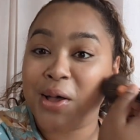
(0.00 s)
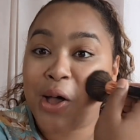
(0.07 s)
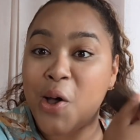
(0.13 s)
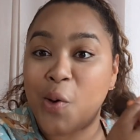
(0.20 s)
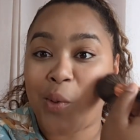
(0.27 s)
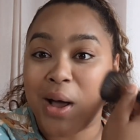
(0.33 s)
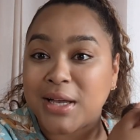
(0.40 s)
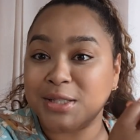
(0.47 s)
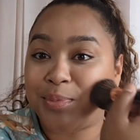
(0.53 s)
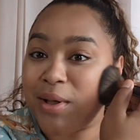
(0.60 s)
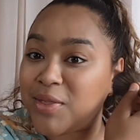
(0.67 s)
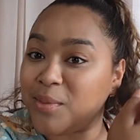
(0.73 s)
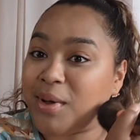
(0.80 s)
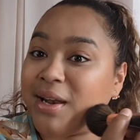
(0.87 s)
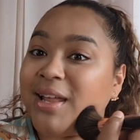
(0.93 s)
why spend
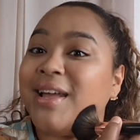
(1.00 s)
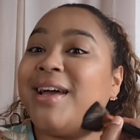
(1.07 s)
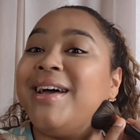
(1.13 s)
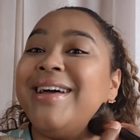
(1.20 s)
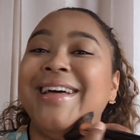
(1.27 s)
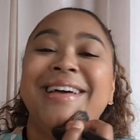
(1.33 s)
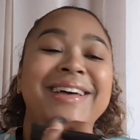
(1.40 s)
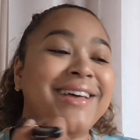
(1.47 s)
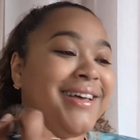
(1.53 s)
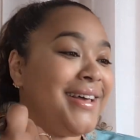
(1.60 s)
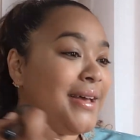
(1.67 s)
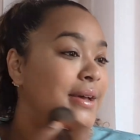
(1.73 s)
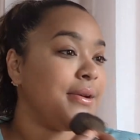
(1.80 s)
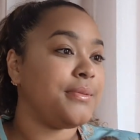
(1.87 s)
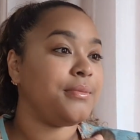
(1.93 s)
the money?
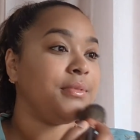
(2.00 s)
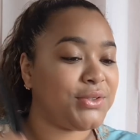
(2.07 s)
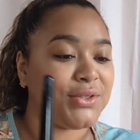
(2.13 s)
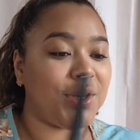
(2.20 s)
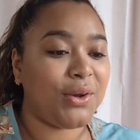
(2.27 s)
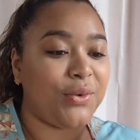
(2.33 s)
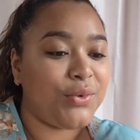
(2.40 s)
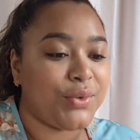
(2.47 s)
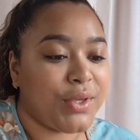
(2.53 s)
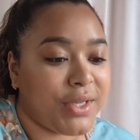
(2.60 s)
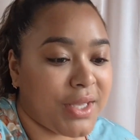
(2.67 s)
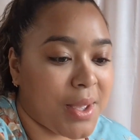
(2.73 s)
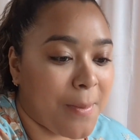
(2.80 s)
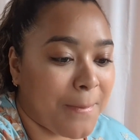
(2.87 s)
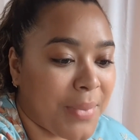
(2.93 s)
So
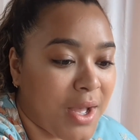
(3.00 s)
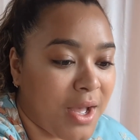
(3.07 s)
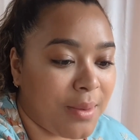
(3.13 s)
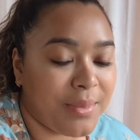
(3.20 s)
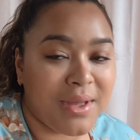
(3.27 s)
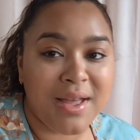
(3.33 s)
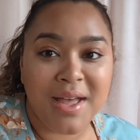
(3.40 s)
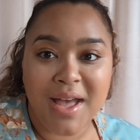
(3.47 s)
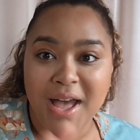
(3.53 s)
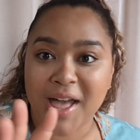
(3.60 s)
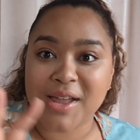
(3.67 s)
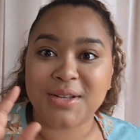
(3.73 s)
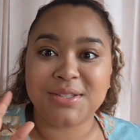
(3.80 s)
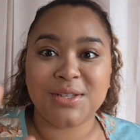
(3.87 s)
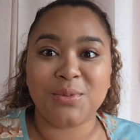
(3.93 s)
freaking bomb. I
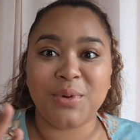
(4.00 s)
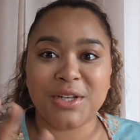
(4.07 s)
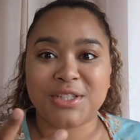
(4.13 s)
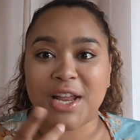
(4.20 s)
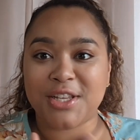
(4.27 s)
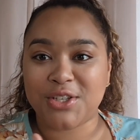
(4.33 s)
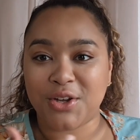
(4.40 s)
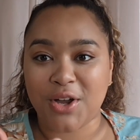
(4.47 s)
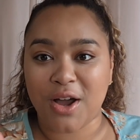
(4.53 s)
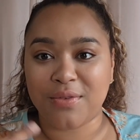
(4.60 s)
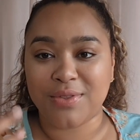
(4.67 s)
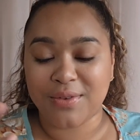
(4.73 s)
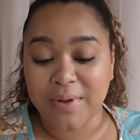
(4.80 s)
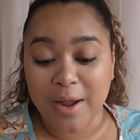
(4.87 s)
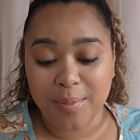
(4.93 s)
honestly wish I took off
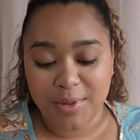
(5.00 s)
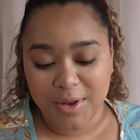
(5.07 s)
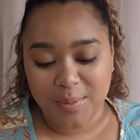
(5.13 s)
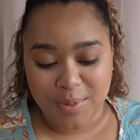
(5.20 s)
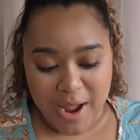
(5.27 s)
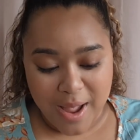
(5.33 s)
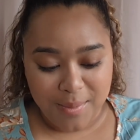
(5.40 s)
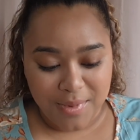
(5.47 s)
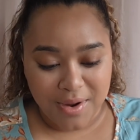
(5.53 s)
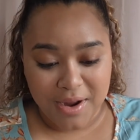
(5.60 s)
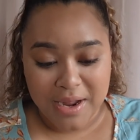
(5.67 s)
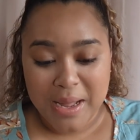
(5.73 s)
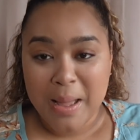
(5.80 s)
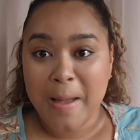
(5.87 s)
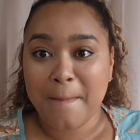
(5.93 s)
the Rare Beauty
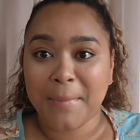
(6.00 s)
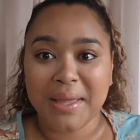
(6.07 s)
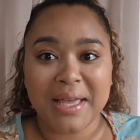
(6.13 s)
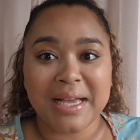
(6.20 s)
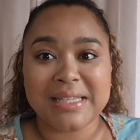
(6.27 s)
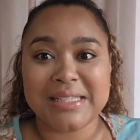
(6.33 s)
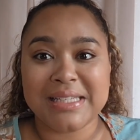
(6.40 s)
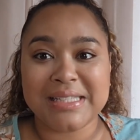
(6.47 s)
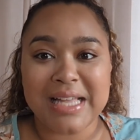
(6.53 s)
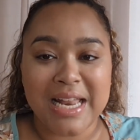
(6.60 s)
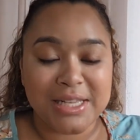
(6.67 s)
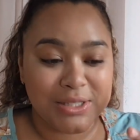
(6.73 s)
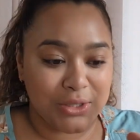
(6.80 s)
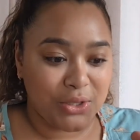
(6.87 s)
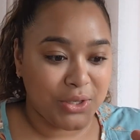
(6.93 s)
Primer, because this side
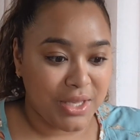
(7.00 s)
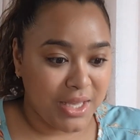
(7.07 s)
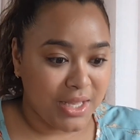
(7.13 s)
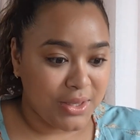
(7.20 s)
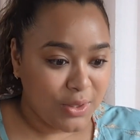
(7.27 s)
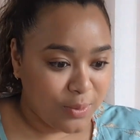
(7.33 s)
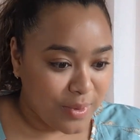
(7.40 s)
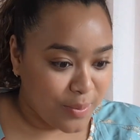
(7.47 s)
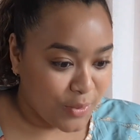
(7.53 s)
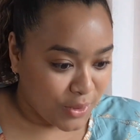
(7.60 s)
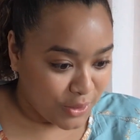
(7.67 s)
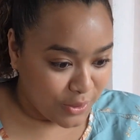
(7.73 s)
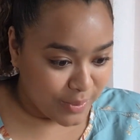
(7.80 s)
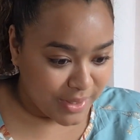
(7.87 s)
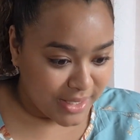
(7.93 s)
is looking a little bit more
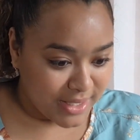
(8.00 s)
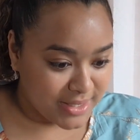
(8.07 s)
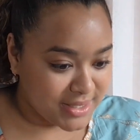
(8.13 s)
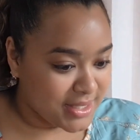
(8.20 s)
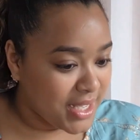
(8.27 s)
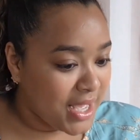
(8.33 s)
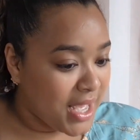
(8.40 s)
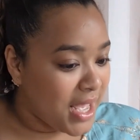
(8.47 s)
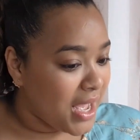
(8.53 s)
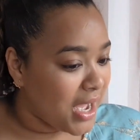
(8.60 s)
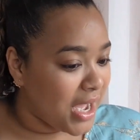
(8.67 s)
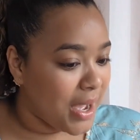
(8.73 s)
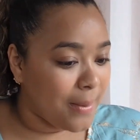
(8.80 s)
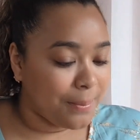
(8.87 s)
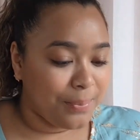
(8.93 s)
luminous,
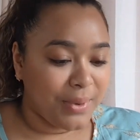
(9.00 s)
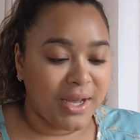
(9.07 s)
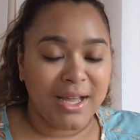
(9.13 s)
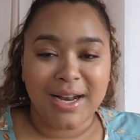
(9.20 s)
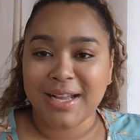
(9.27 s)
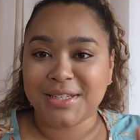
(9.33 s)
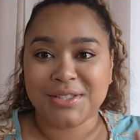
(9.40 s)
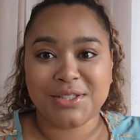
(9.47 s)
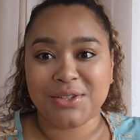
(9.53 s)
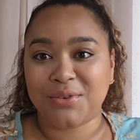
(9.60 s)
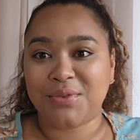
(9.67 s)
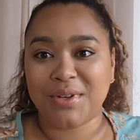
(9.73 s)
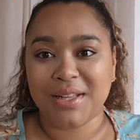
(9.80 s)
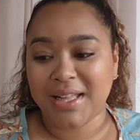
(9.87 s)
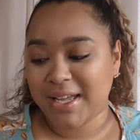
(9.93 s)
but I still
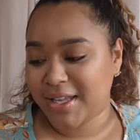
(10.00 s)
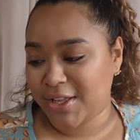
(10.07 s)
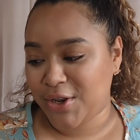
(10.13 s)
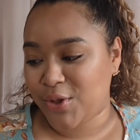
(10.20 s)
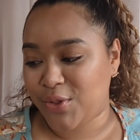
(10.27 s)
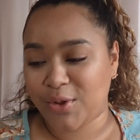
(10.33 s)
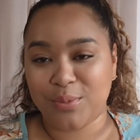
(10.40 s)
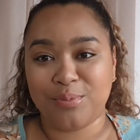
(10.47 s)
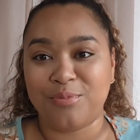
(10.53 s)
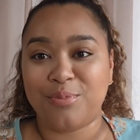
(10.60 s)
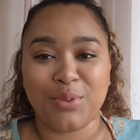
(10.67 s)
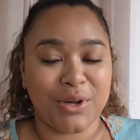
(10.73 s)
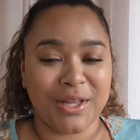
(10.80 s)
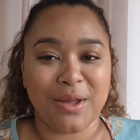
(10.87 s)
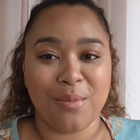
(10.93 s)
feel like, you know, they're
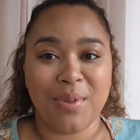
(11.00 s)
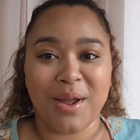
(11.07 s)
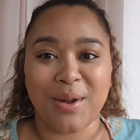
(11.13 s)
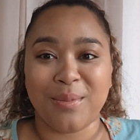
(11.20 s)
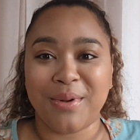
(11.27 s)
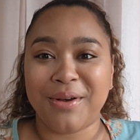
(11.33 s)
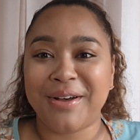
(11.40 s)
pretty comparable.